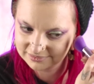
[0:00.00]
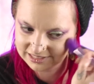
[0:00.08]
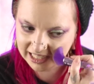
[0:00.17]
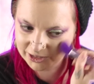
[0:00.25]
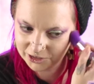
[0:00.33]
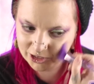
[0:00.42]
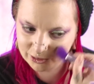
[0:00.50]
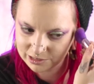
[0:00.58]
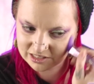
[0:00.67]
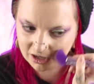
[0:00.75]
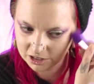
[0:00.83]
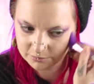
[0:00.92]
I don't know,
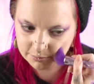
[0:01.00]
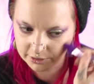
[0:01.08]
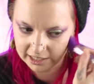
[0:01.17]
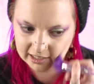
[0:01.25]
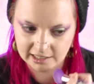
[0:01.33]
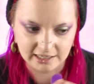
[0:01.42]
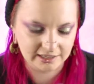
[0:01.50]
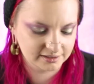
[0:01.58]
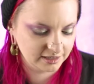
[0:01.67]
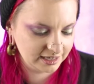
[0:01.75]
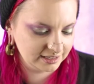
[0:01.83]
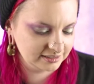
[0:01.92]
it's heartbreaking.
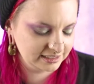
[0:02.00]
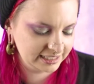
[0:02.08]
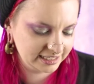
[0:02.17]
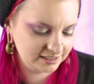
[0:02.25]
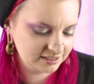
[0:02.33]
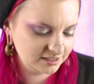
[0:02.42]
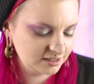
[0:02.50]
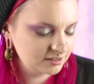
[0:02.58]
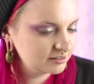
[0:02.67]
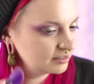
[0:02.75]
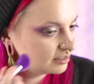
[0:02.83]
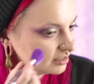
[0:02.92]
And like,
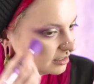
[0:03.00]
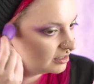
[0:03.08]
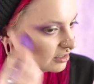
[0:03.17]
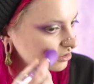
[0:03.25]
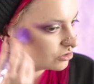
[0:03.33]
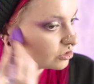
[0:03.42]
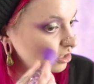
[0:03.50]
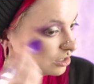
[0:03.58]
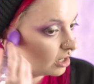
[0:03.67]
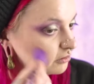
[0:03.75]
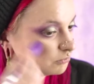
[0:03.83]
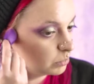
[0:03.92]
there's a
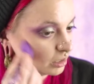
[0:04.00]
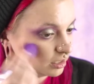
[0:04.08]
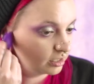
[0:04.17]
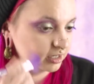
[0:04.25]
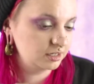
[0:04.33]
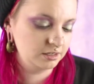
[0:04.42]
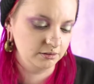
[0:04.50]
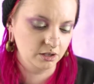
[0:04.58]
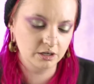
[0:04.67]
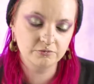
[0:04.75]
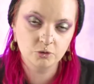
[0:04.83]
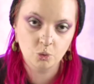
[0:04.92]
lot of blood, a
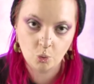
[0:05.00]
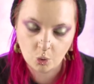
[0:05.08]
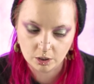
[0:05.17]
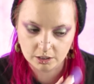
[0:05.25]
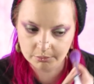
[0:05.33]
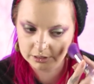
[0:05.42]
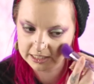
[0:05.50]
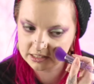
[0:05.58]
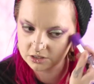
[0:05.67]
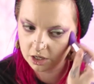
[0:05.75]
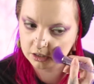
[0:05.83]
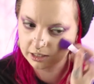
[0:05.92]
lot of gore, but
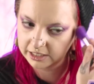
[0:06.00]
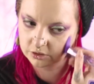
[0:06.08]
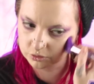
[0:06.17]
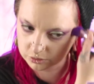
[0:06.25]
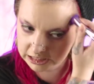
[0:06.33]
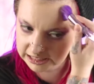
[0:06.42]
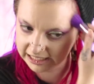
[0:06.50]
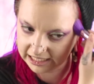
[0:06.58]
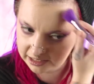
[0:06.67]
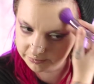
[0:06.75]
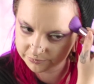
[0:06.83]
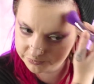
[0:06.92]
it's not like
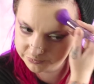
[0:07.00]
really